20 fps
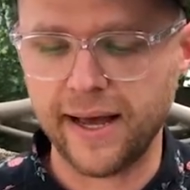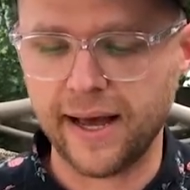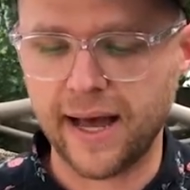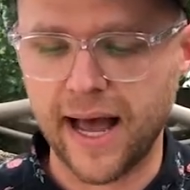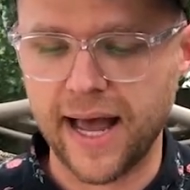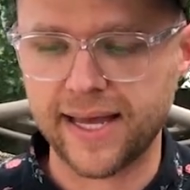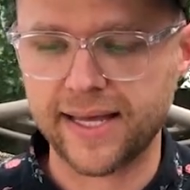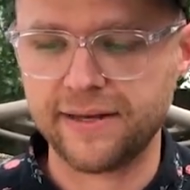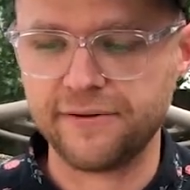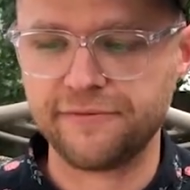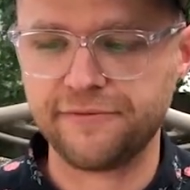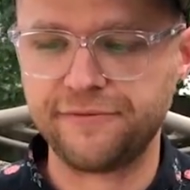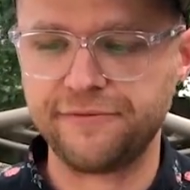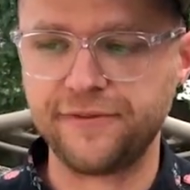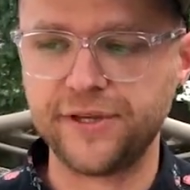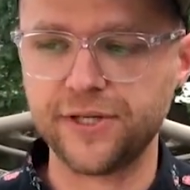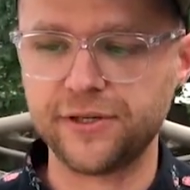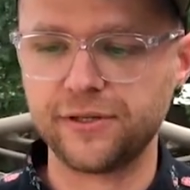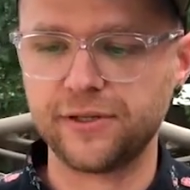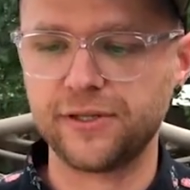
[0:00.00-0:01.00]
I can
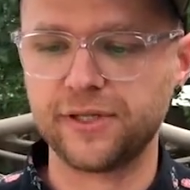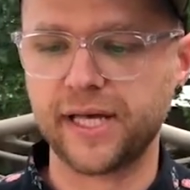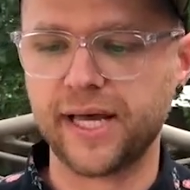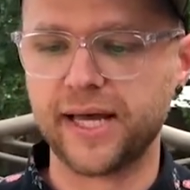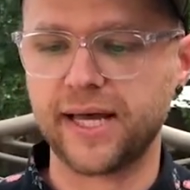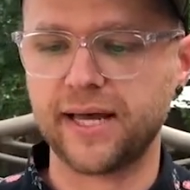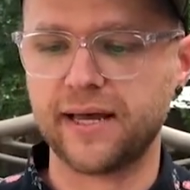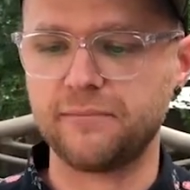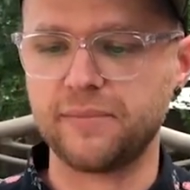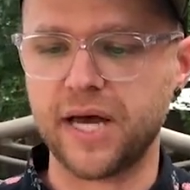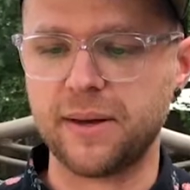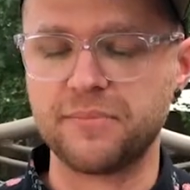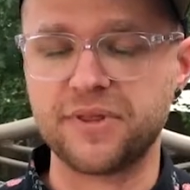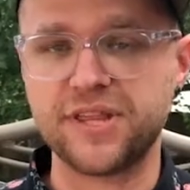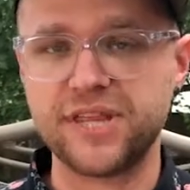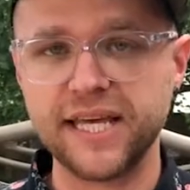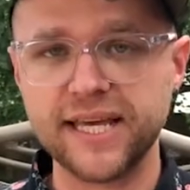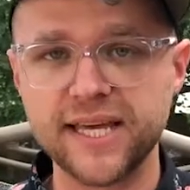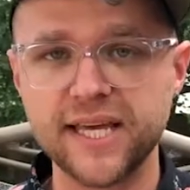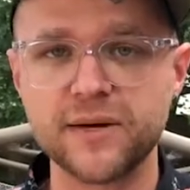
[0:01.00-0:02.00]
feel like I'm
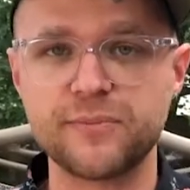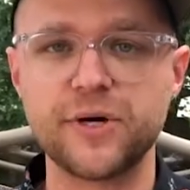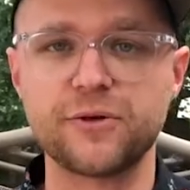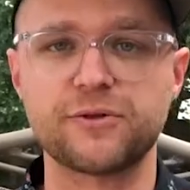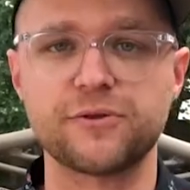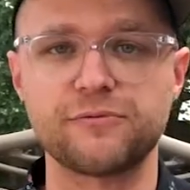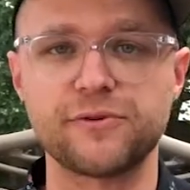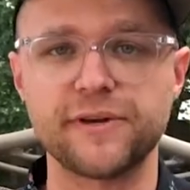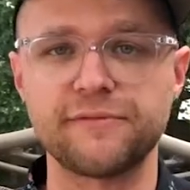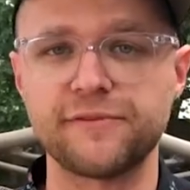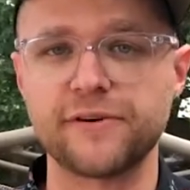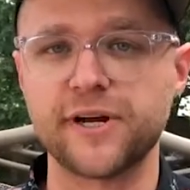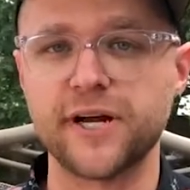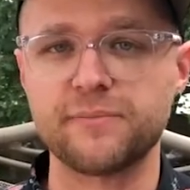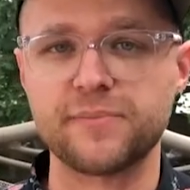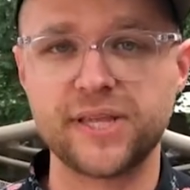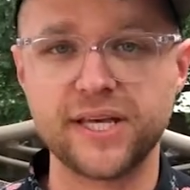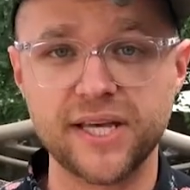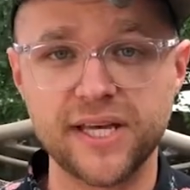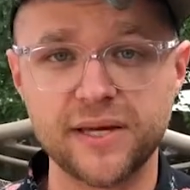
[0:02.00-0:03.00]
thinking about the river and I'm
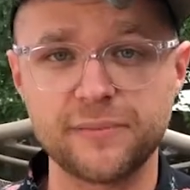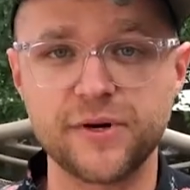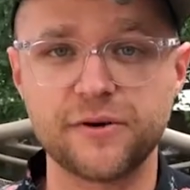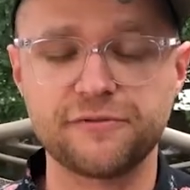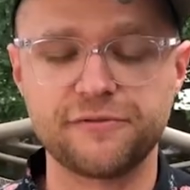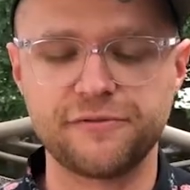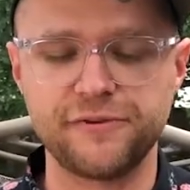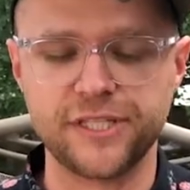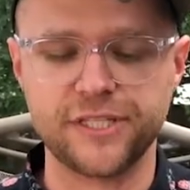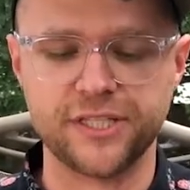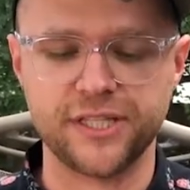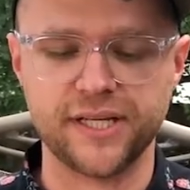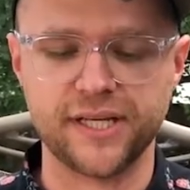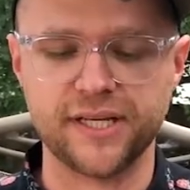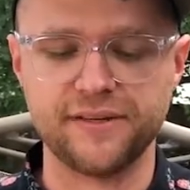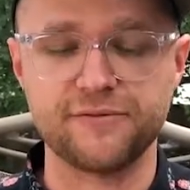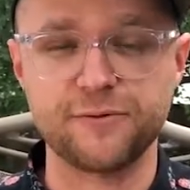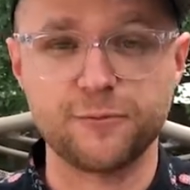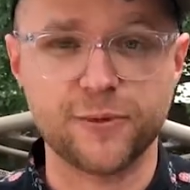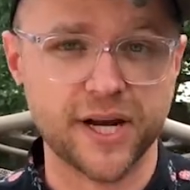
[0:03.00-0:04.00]
thinking about fishing
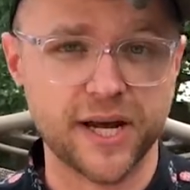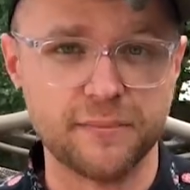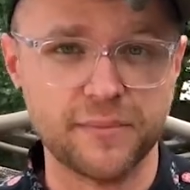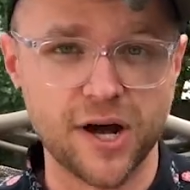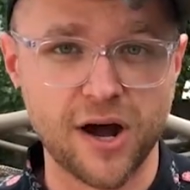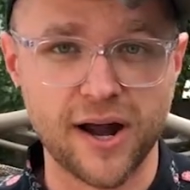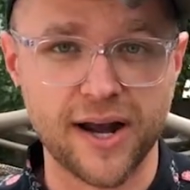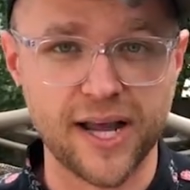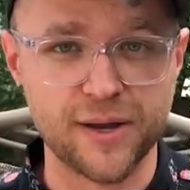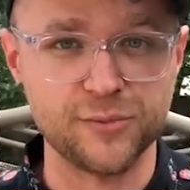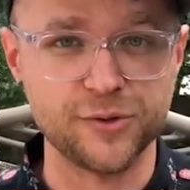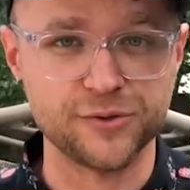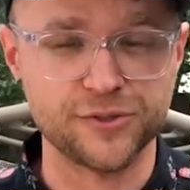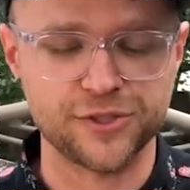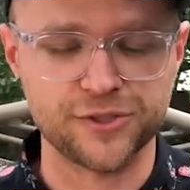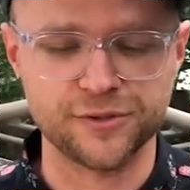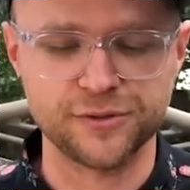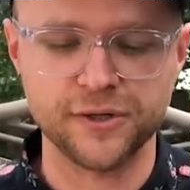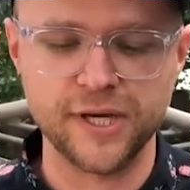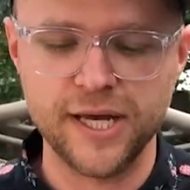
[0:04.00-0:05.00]
even when I'm not able
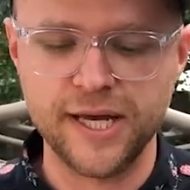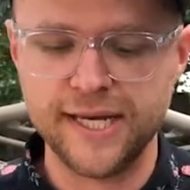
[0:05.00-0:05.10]
to.